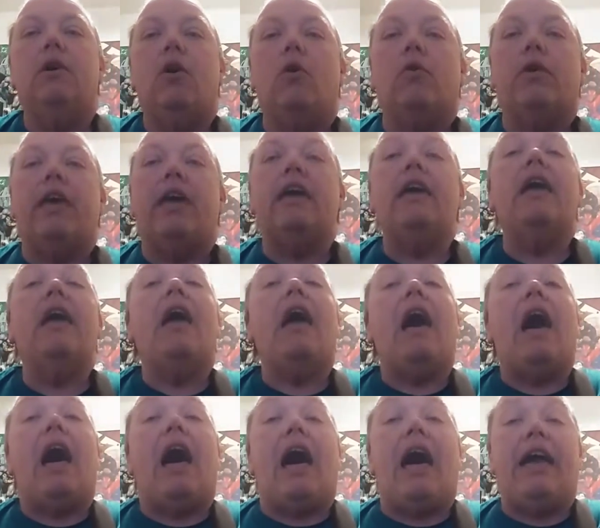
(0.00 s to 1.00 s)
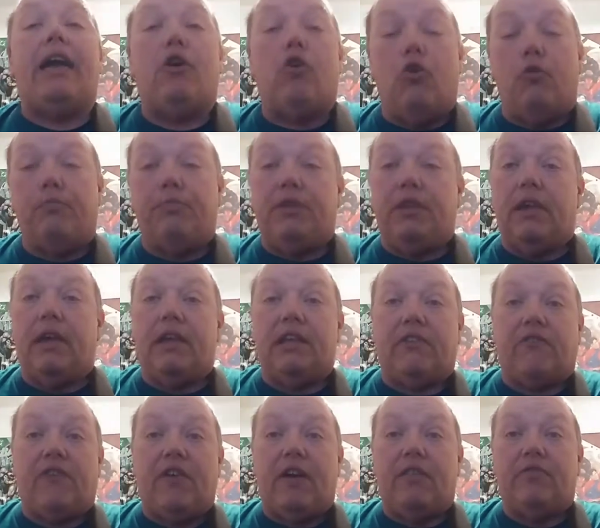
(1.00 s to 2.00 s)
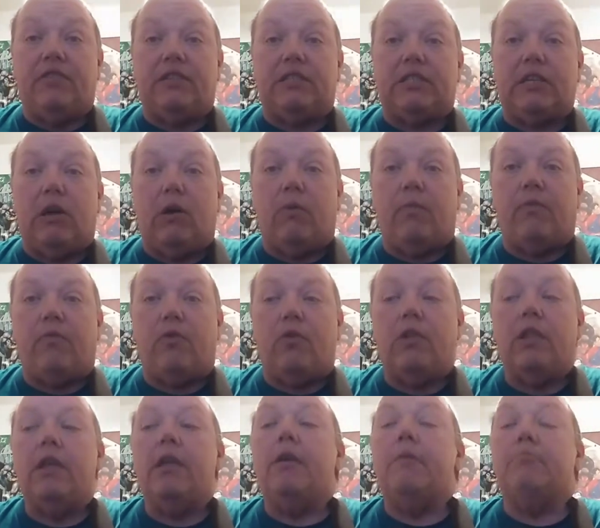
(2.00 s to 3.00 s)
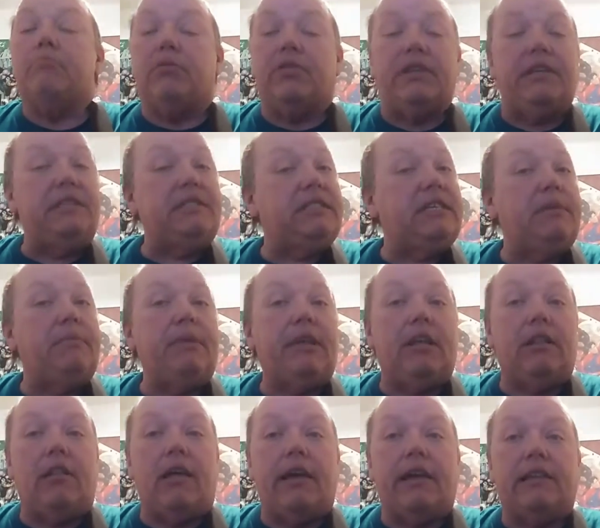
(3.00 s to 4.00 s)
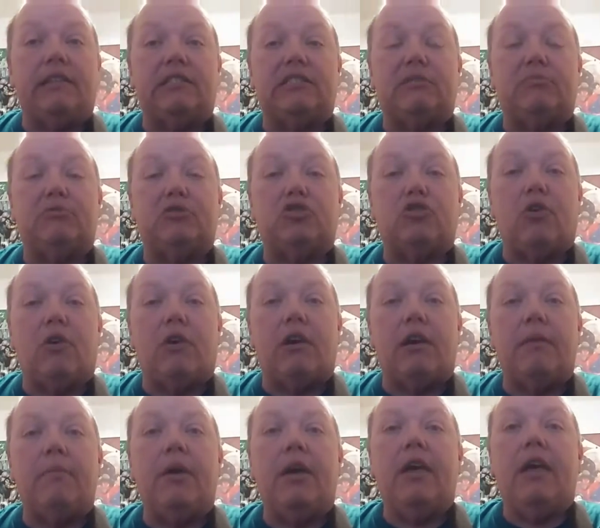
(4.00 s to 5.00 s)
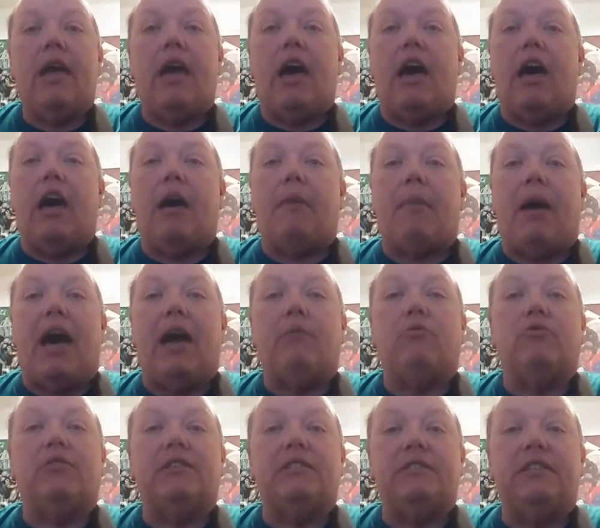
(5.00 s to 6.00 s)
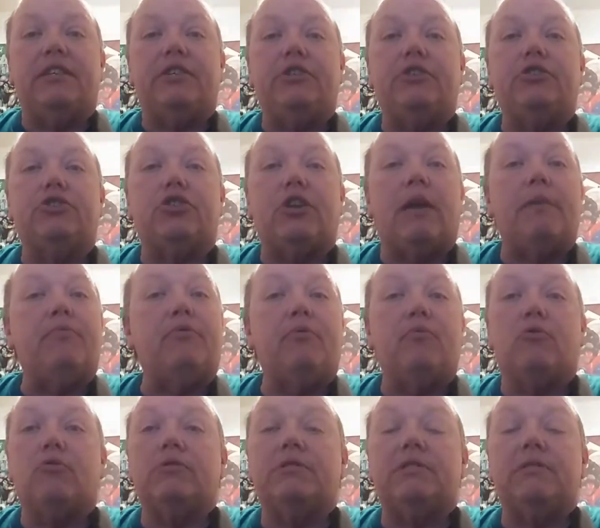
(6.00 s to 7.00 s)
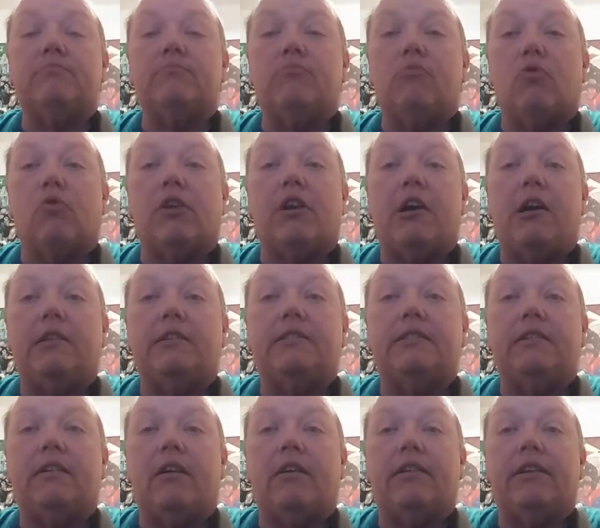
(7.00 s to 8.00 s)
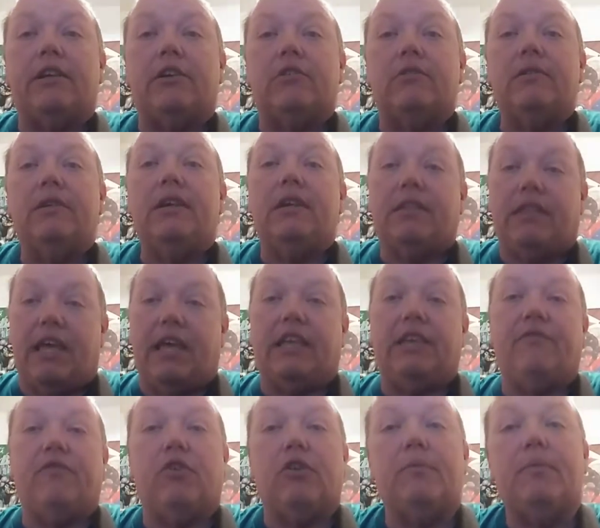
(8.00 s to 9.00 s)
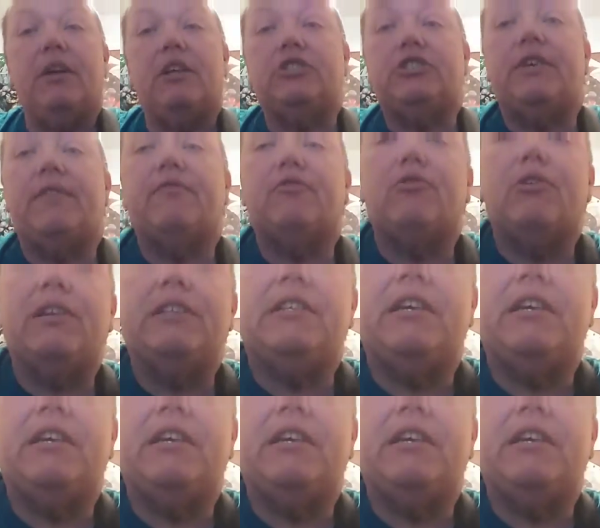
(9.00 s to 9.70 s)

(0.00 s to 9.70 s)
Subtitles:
Okay, I hope you guys found this helpful. Please give me a like and subscribe. I will continue to try to put more content on here. Thank you very much. Have a great